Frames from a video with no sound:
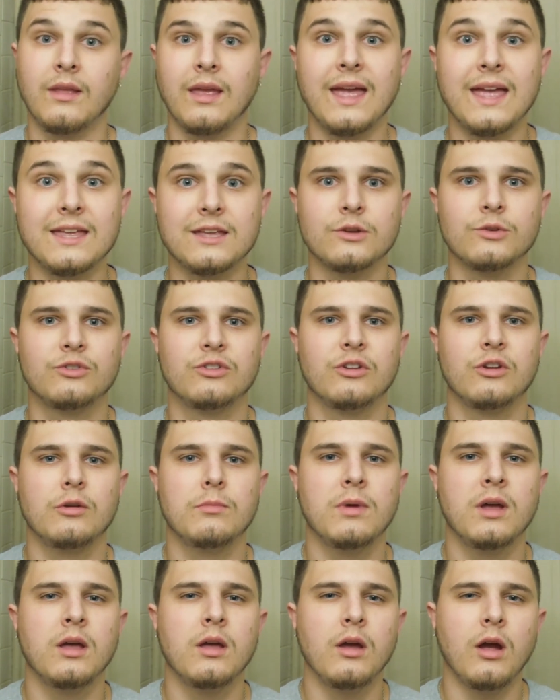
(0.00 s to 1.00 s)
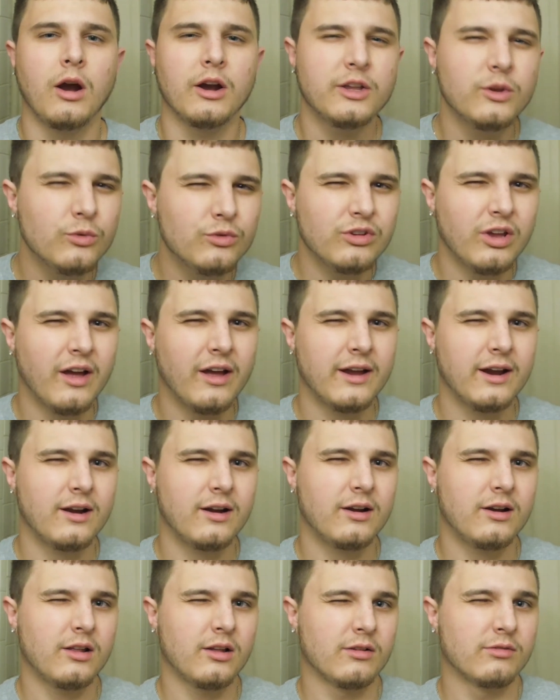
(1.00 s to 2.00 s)
Hey YouTube, are you
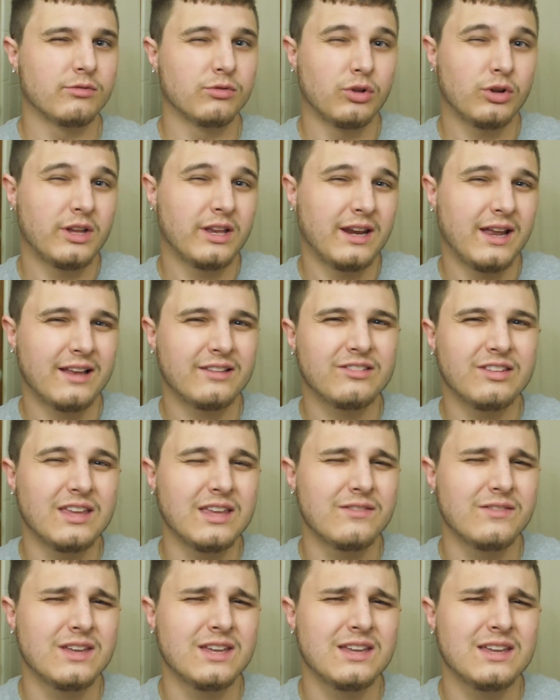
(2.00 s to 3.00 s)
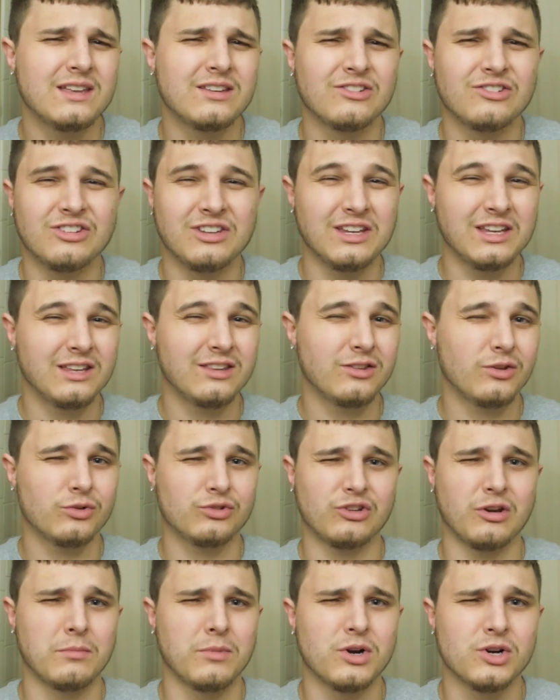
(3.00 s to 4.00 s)
tired of looking on TV and seeing
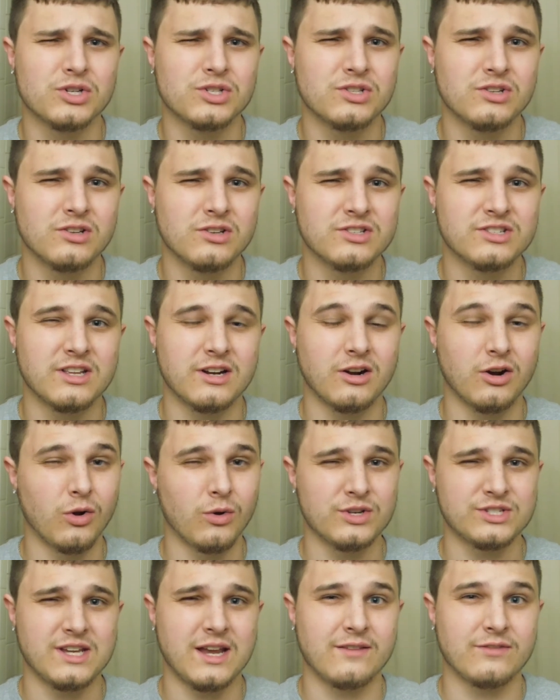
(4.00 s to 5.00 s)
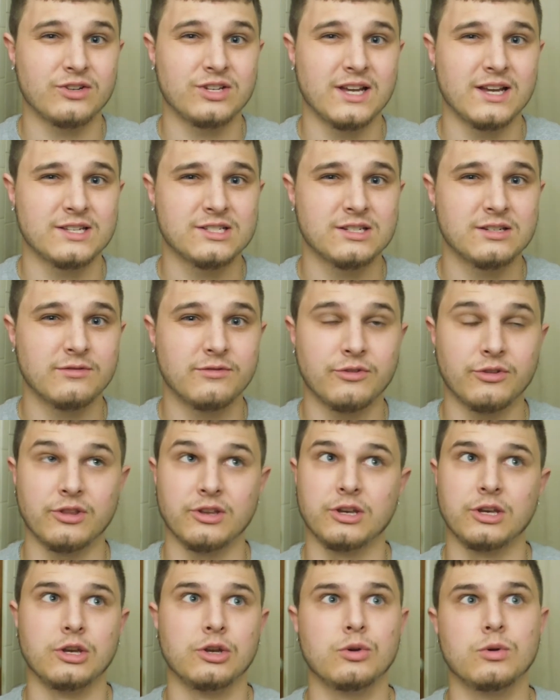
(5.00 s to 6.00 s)
those commercials that are always advertising for
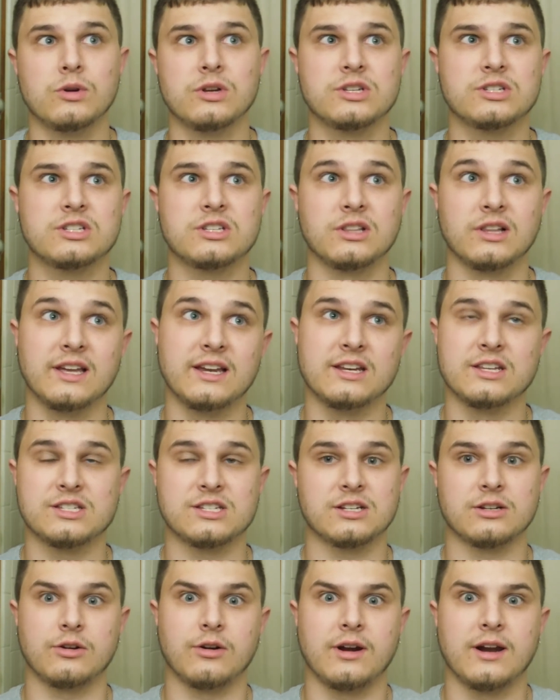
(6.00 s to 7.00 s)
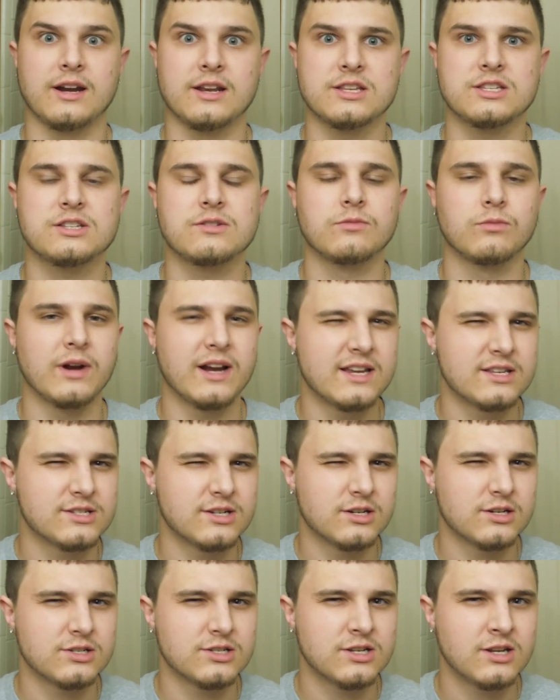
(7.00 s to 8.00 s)
the newest, latest, and greatest
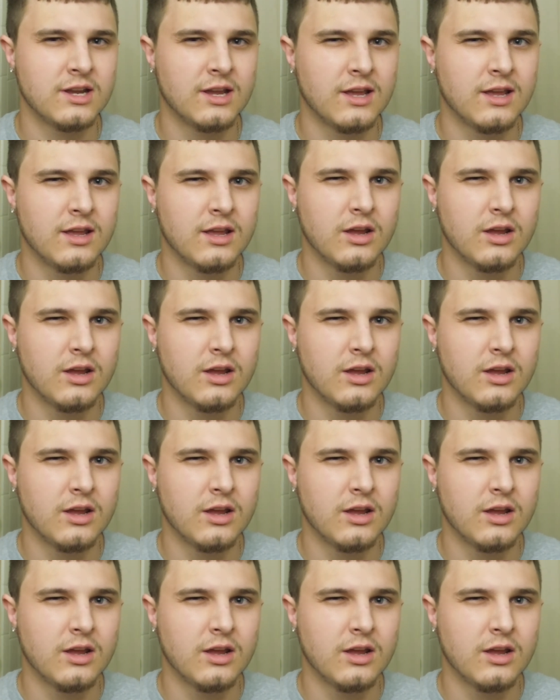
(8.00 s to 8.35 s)
razors?